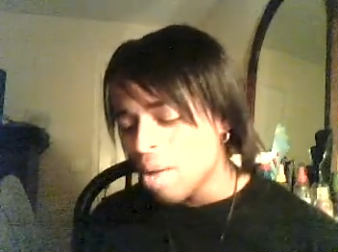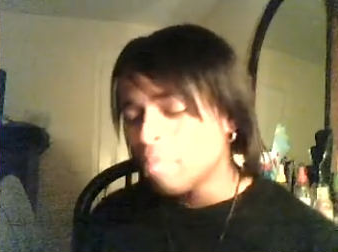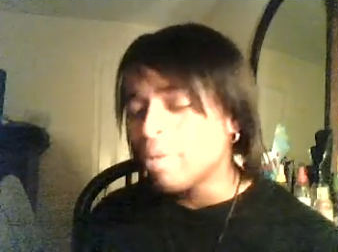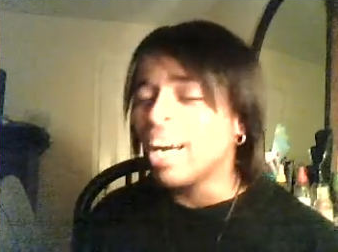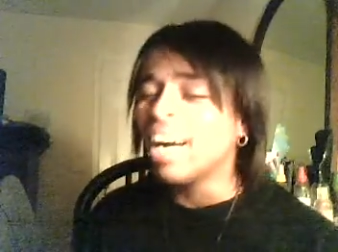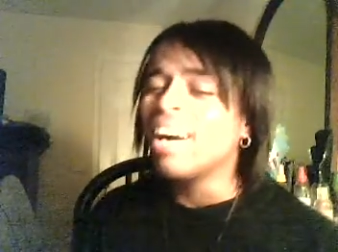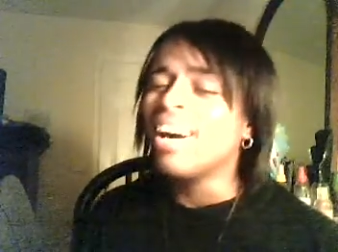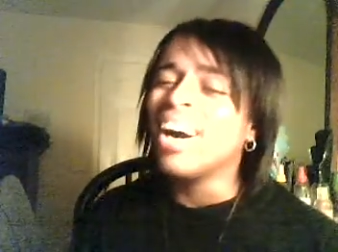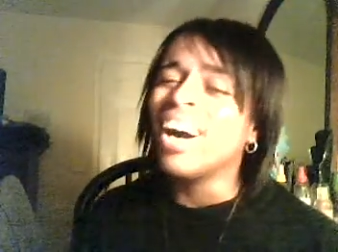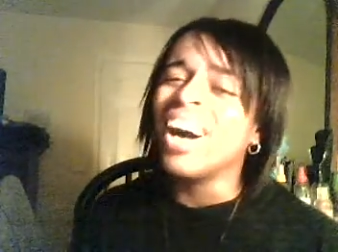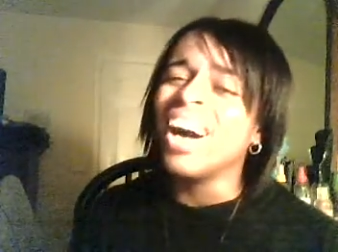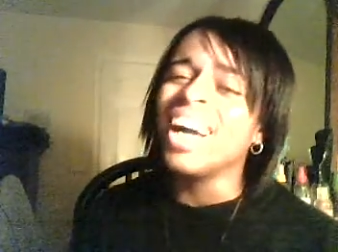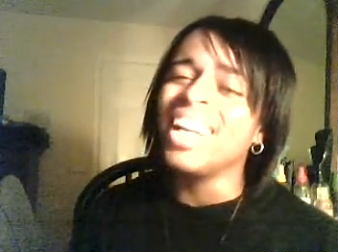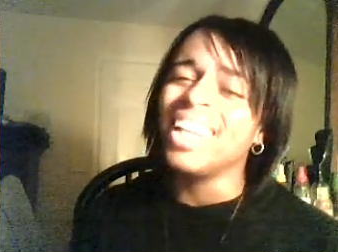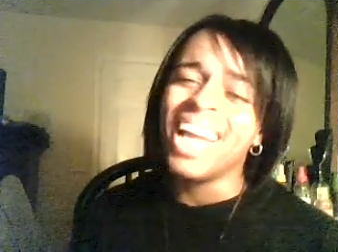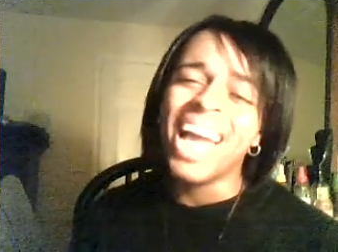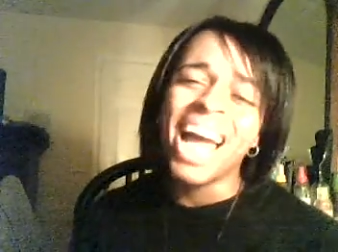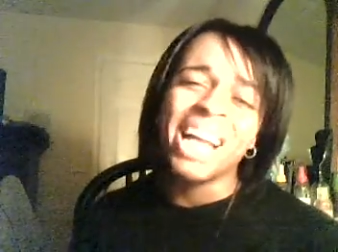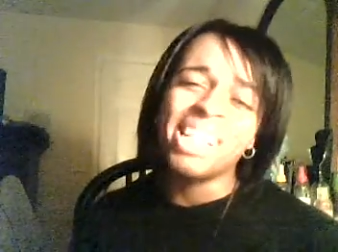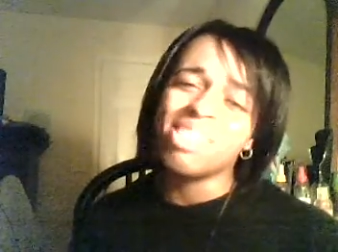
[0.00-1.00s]
My
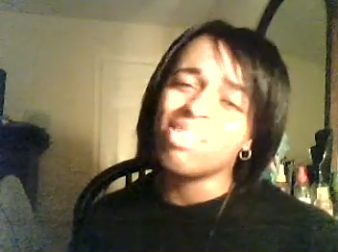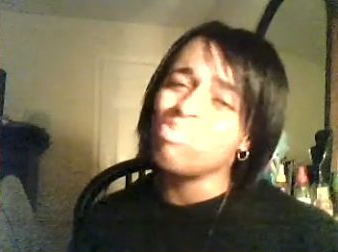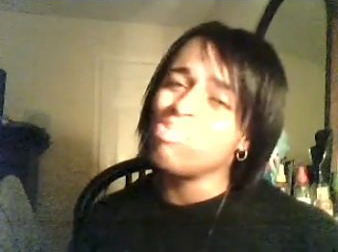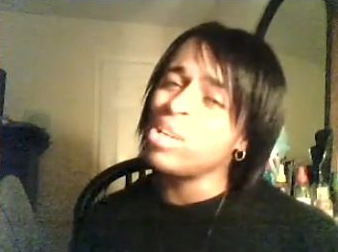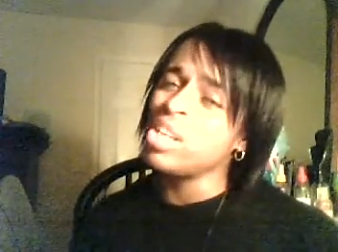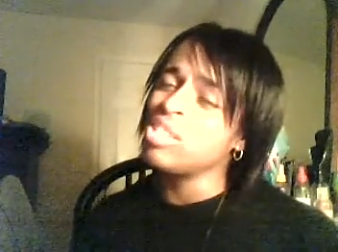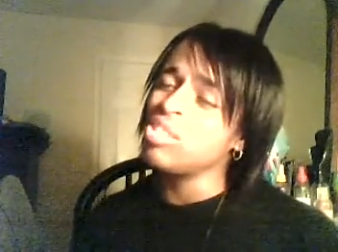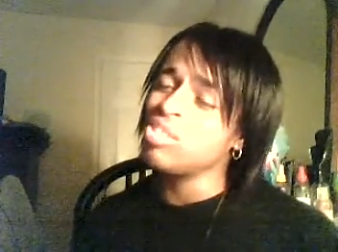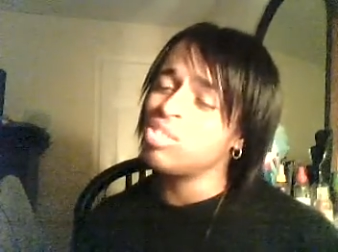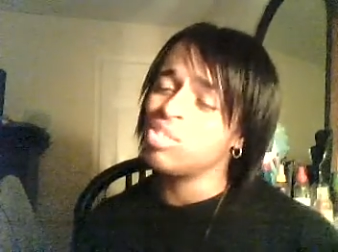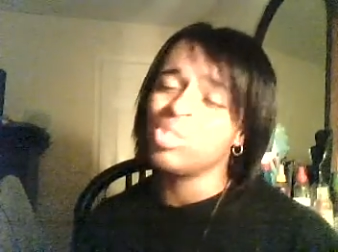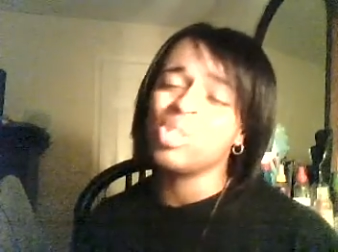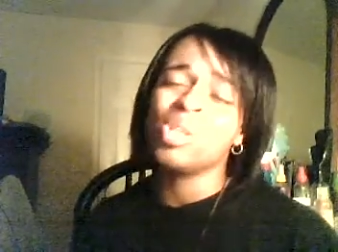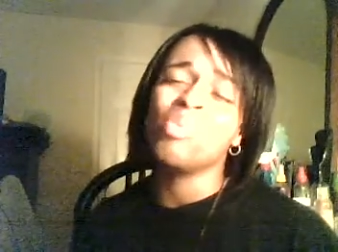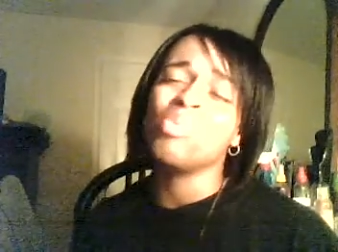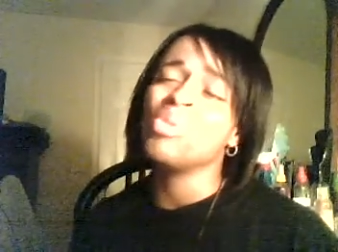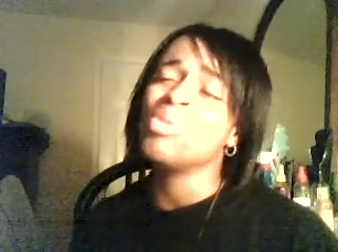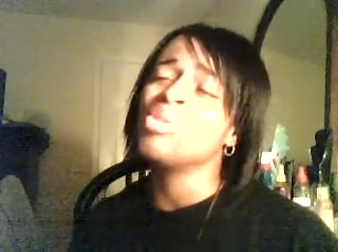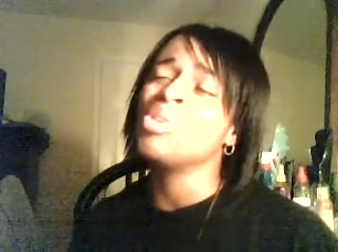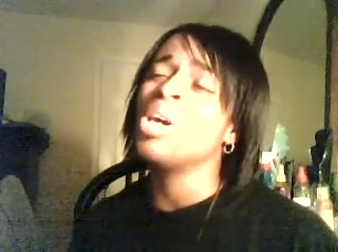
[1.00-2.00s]
heart has been
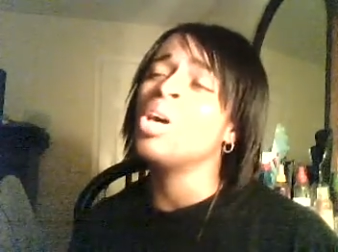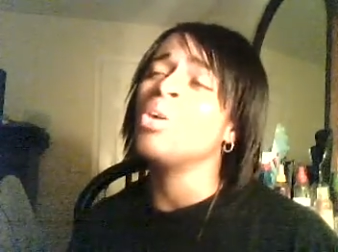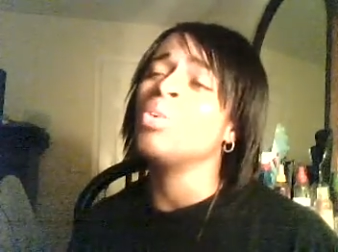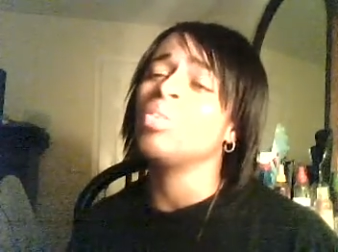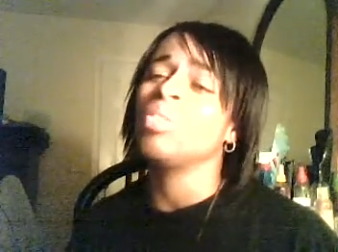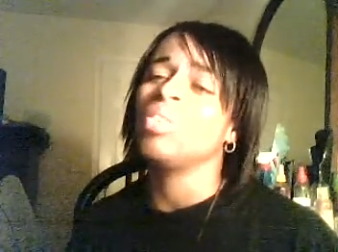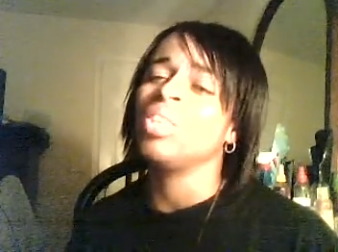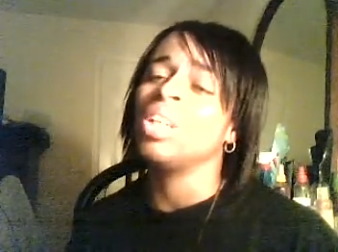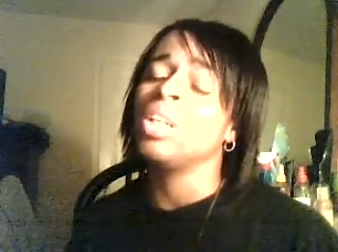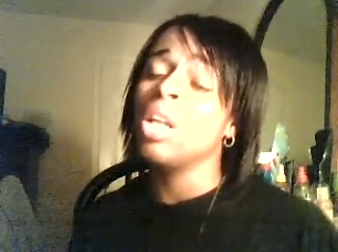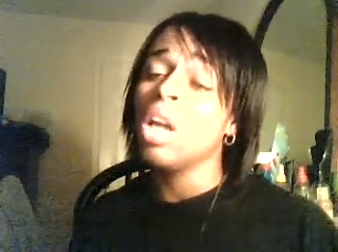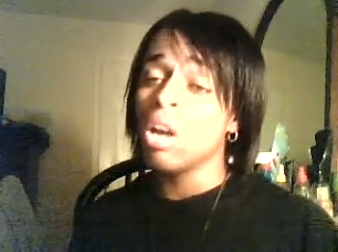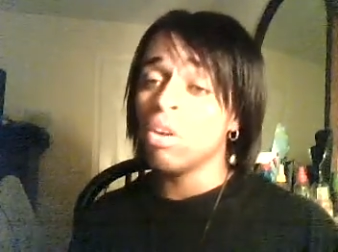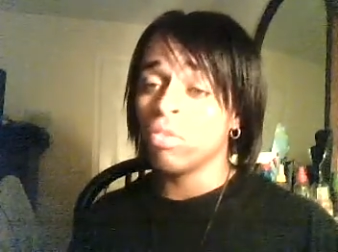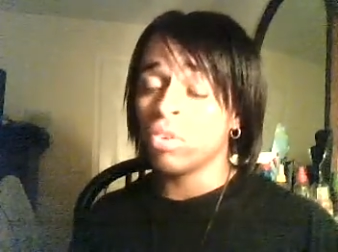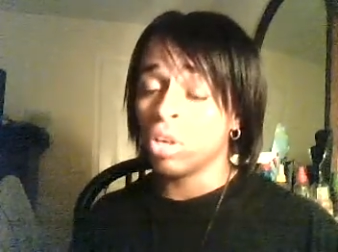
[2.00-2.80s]
so broken